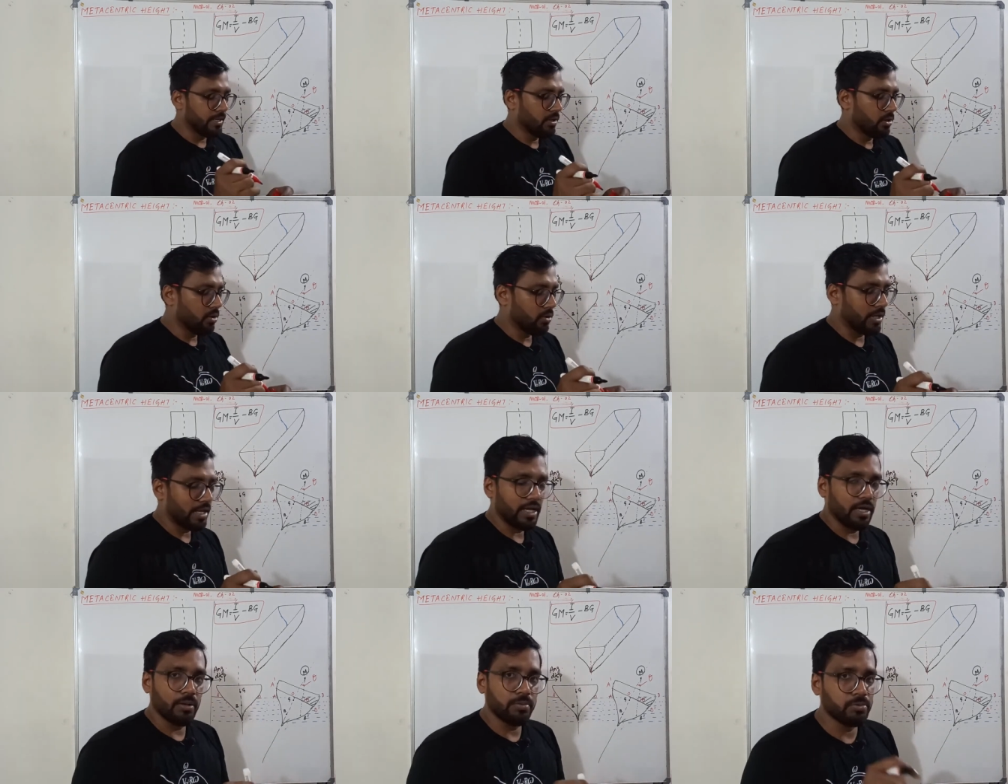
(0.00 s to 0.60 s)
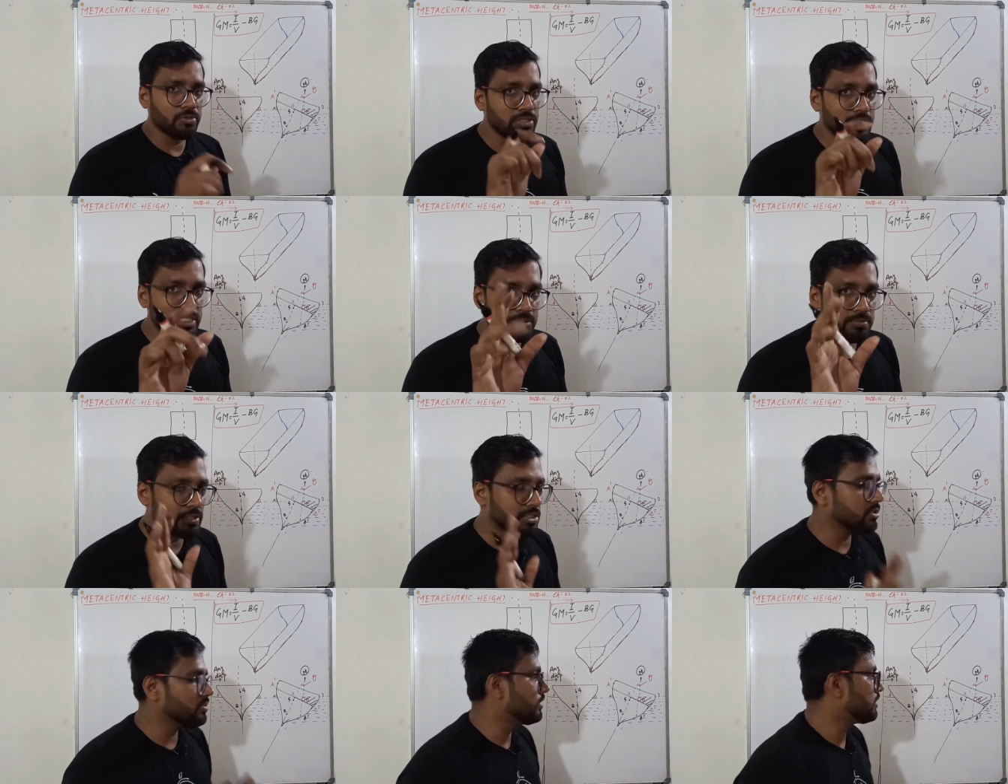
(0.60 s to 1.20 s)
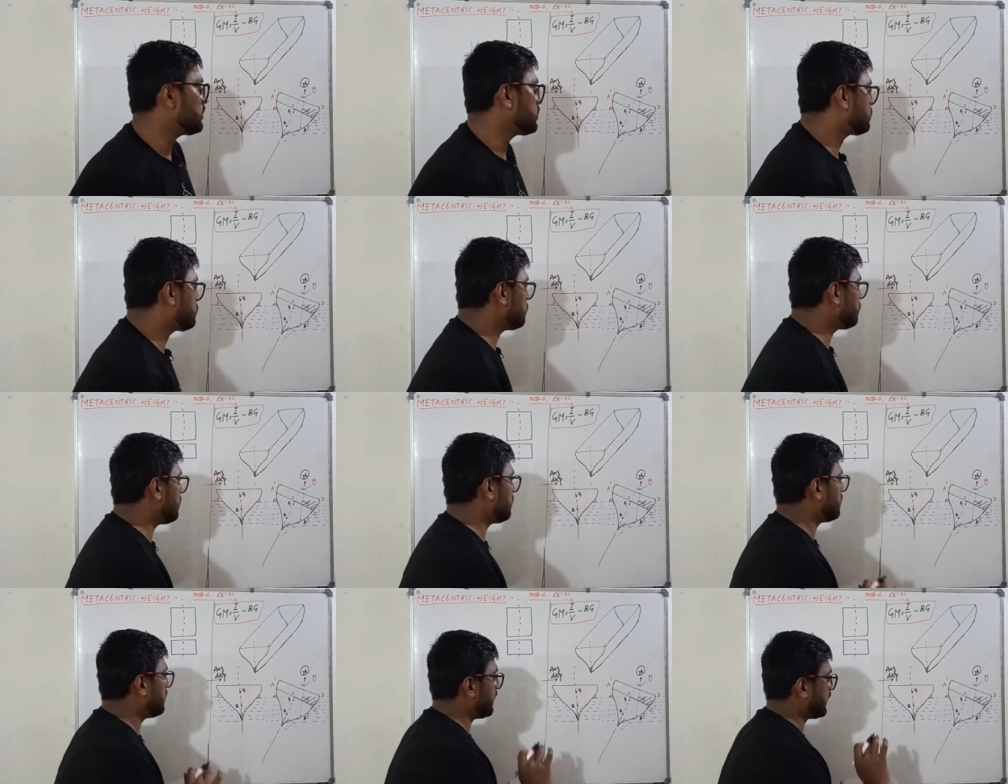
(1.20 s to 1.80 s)
Okay, up to this much you
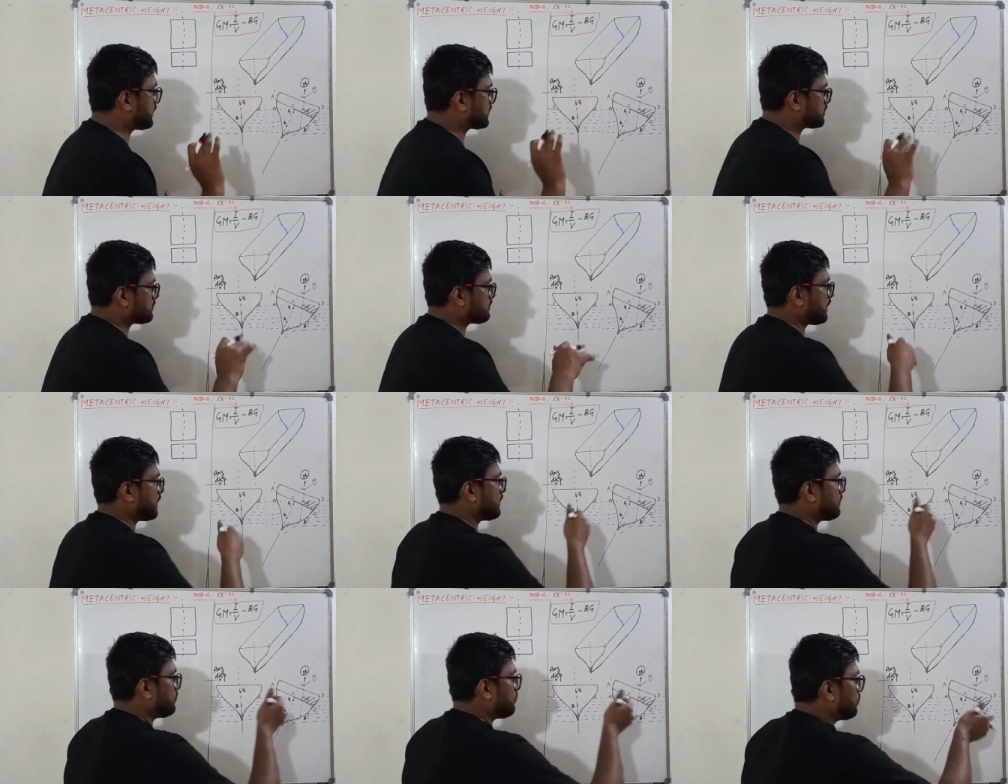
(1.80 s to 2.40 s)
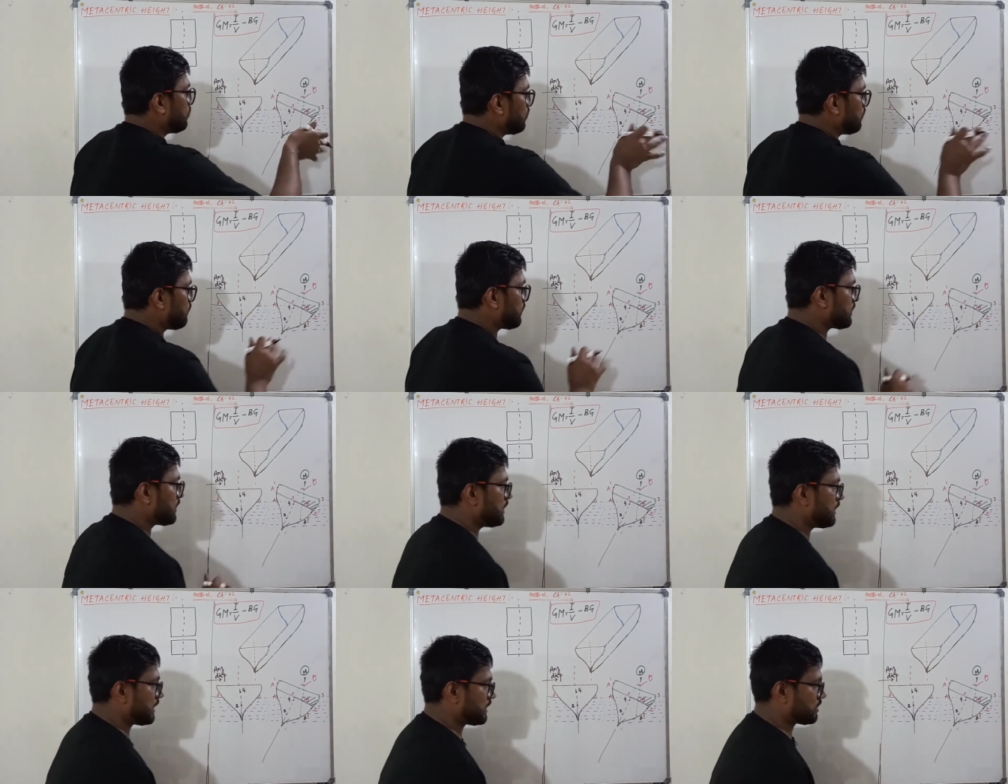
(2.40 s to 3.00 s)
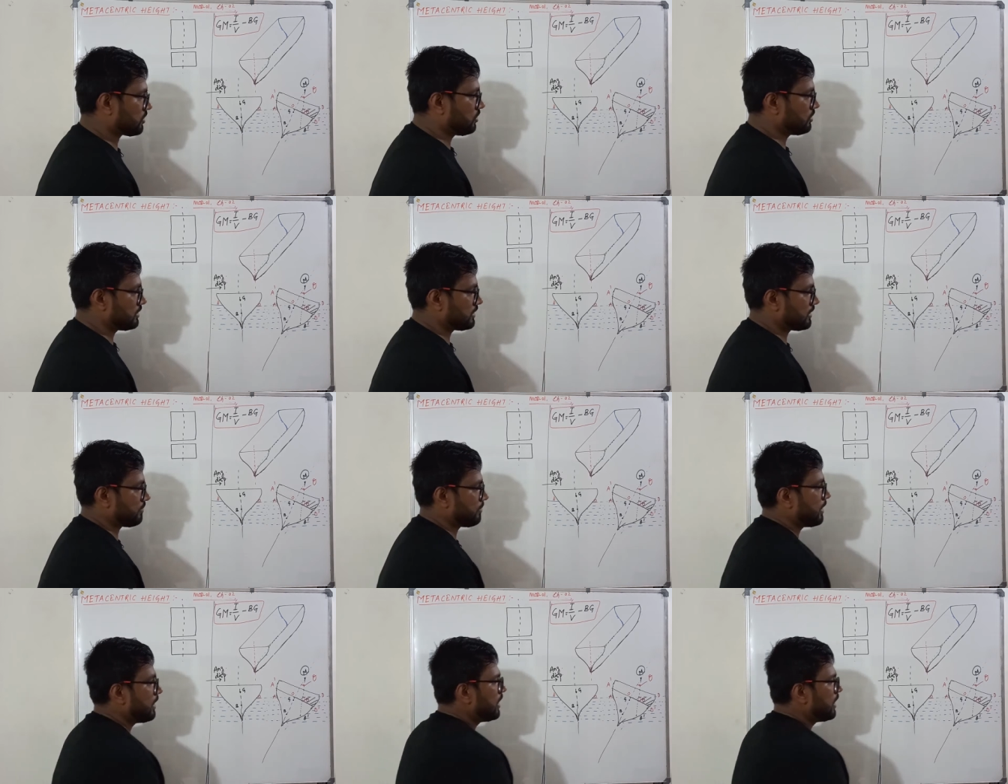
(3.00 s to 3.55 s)
understood. Next, try to go for the next concept.